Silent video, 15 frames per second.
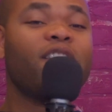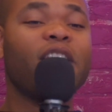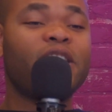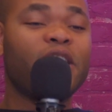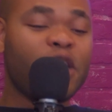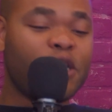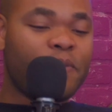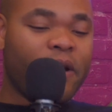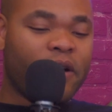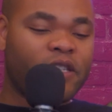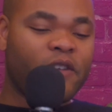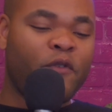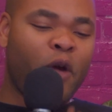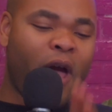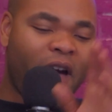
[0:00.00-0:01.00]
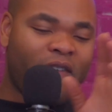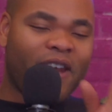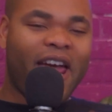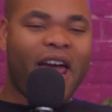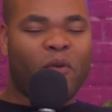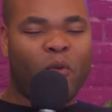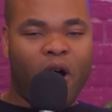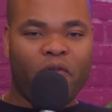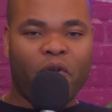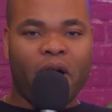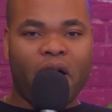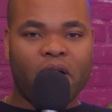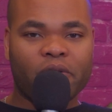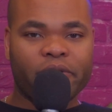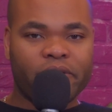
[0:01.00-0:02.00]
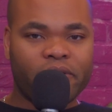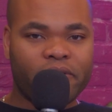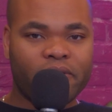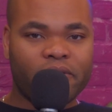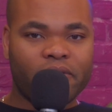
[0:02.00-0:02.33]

It's an experience. If you haven't had Waffle House,